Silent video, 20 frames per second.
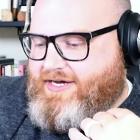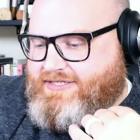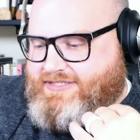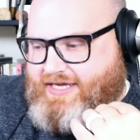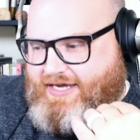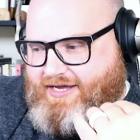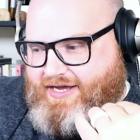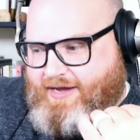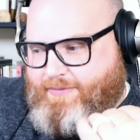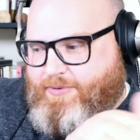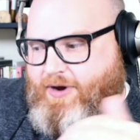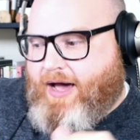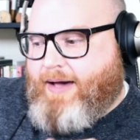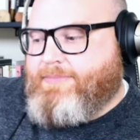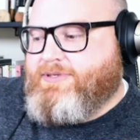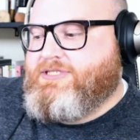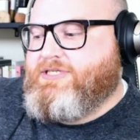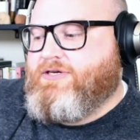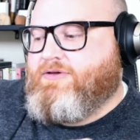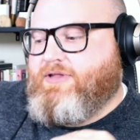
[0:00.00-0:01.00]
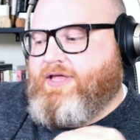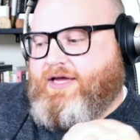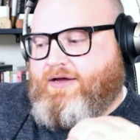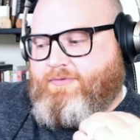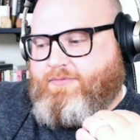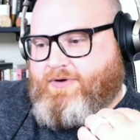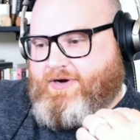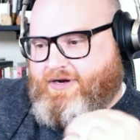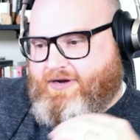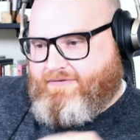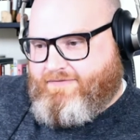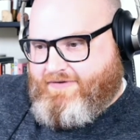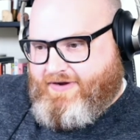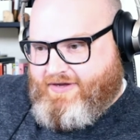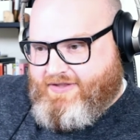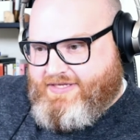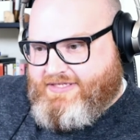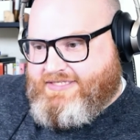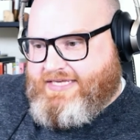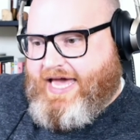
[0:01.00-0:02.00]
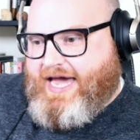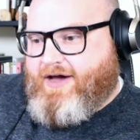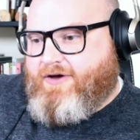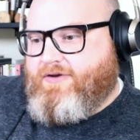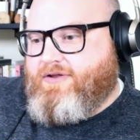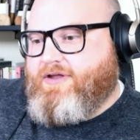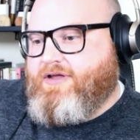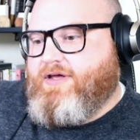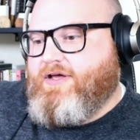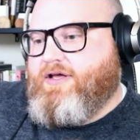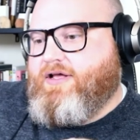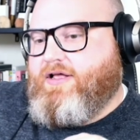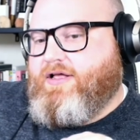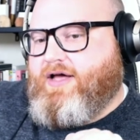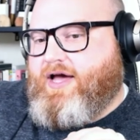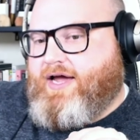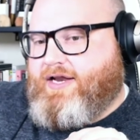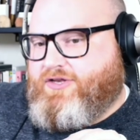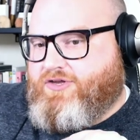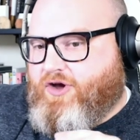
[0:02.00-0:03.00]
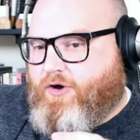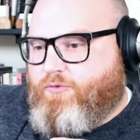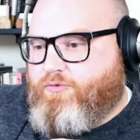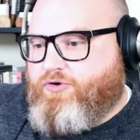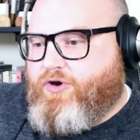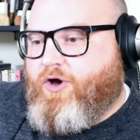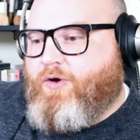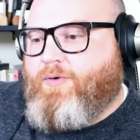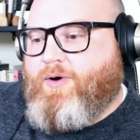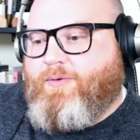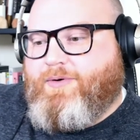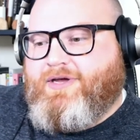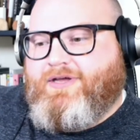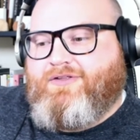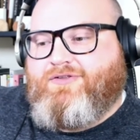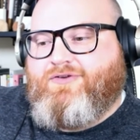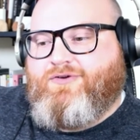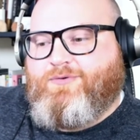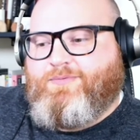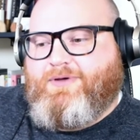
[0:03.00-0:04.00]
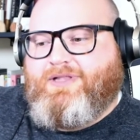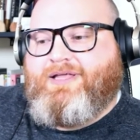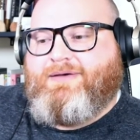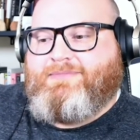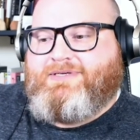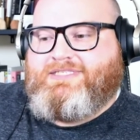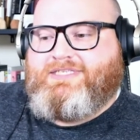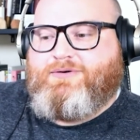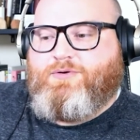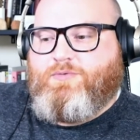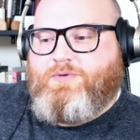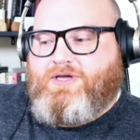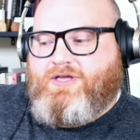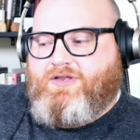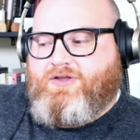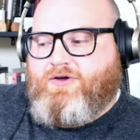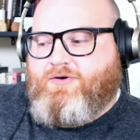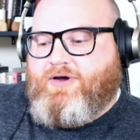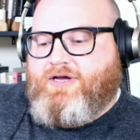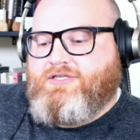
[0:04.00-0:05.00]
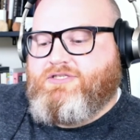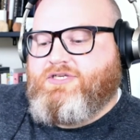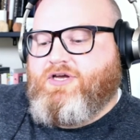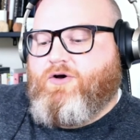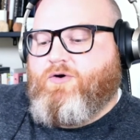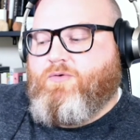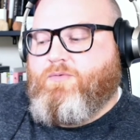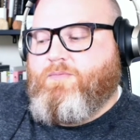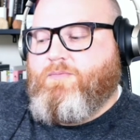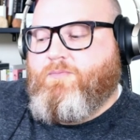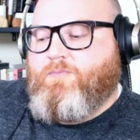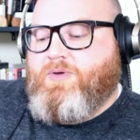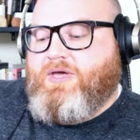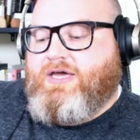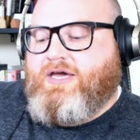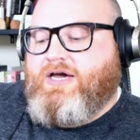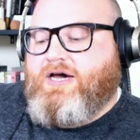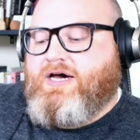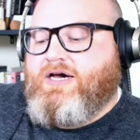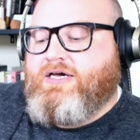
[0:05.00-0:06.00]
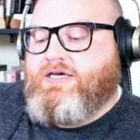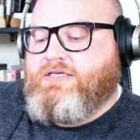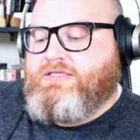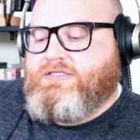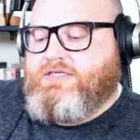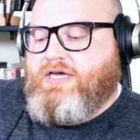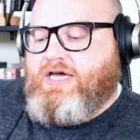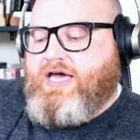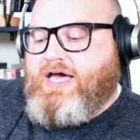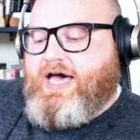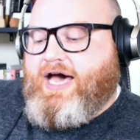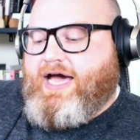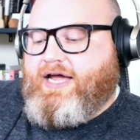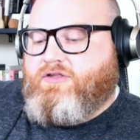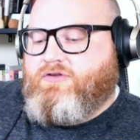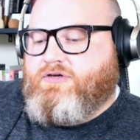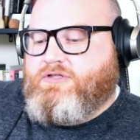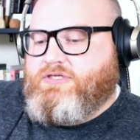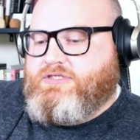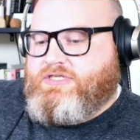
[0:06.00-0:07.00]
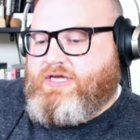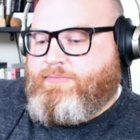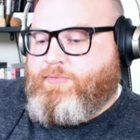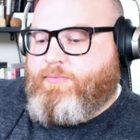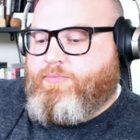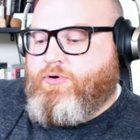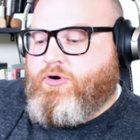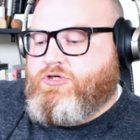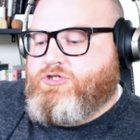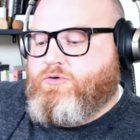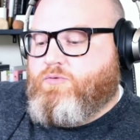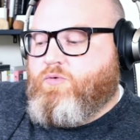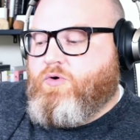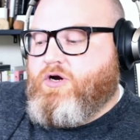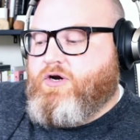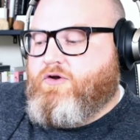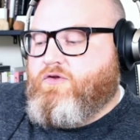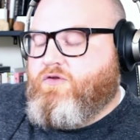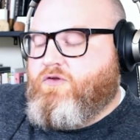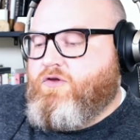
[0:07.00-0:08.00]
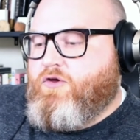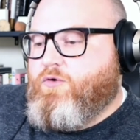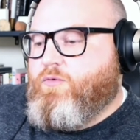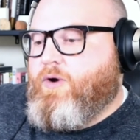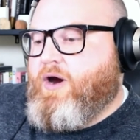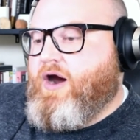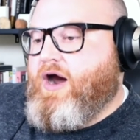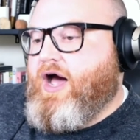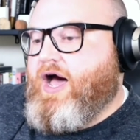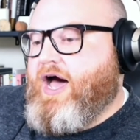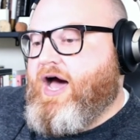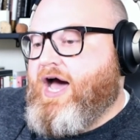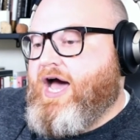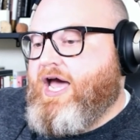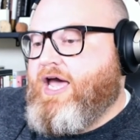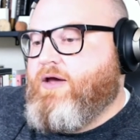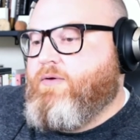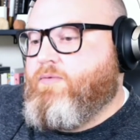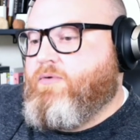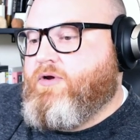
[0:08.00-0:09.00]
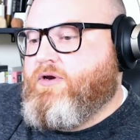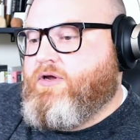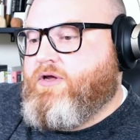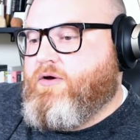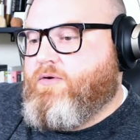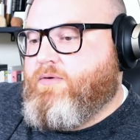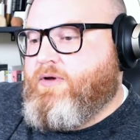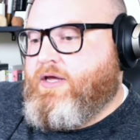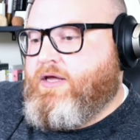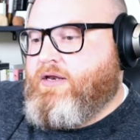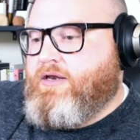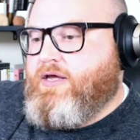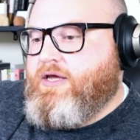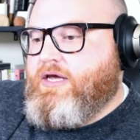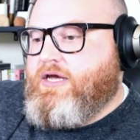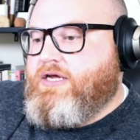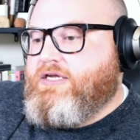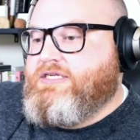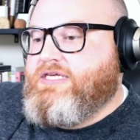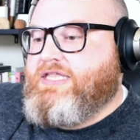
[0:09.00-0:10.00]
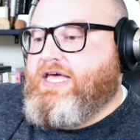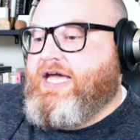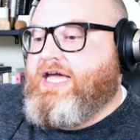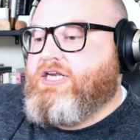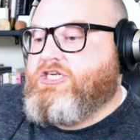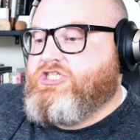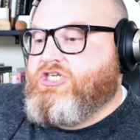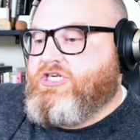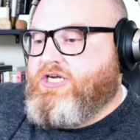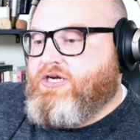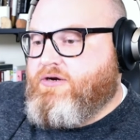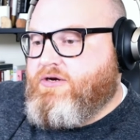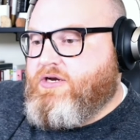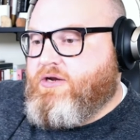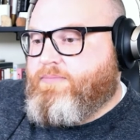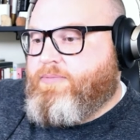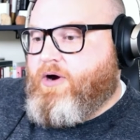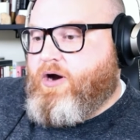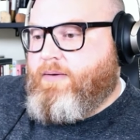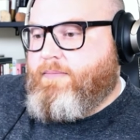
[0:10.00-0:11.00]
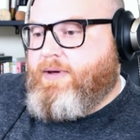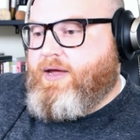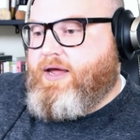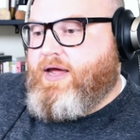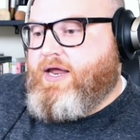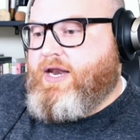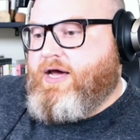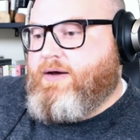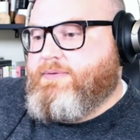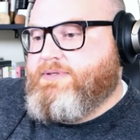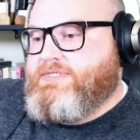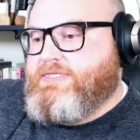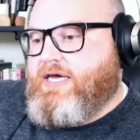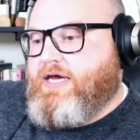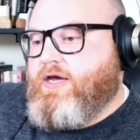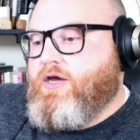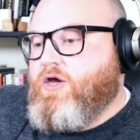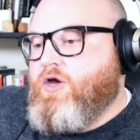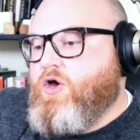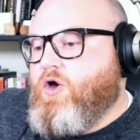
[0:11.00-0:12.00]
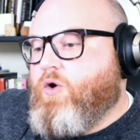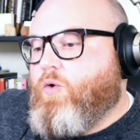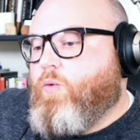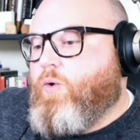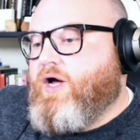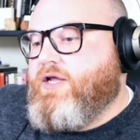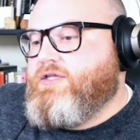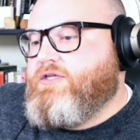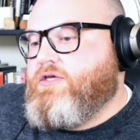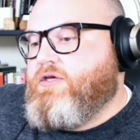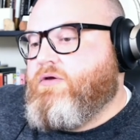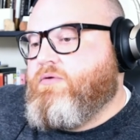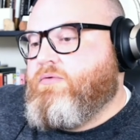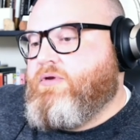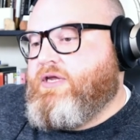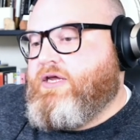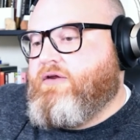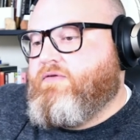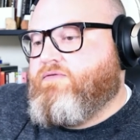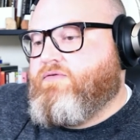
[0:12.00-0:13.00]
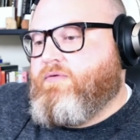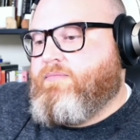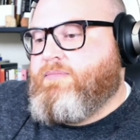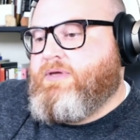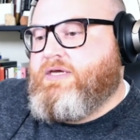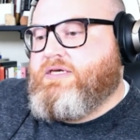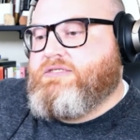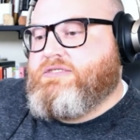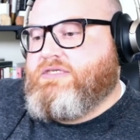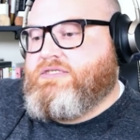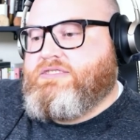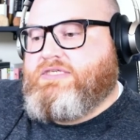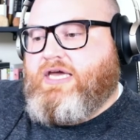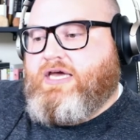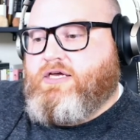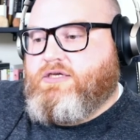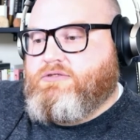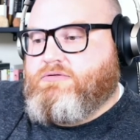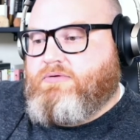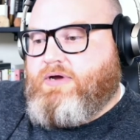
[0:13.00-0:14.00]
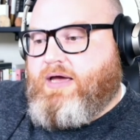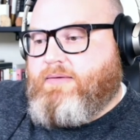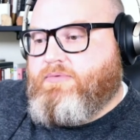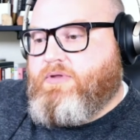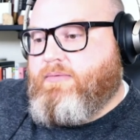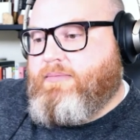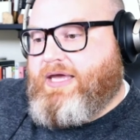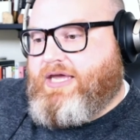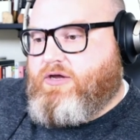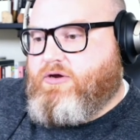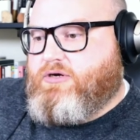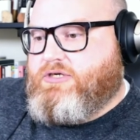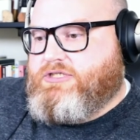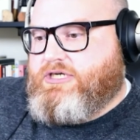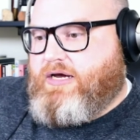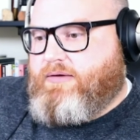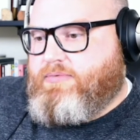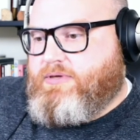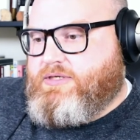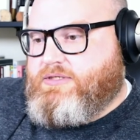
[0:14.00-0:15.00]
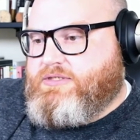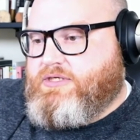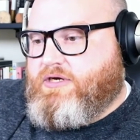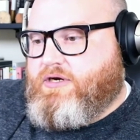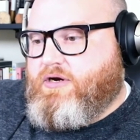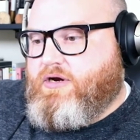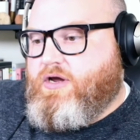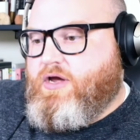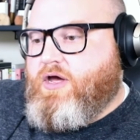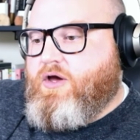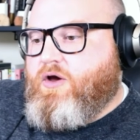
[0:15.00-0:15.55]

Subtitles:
I promise you, like, we're gonna figure this out. I don't know what we can do, but let me see what we can do. And so because I took the same approach at work too, where I would go in to the engineering department and I would say, what do you need from me as a sales rep to make your job easier?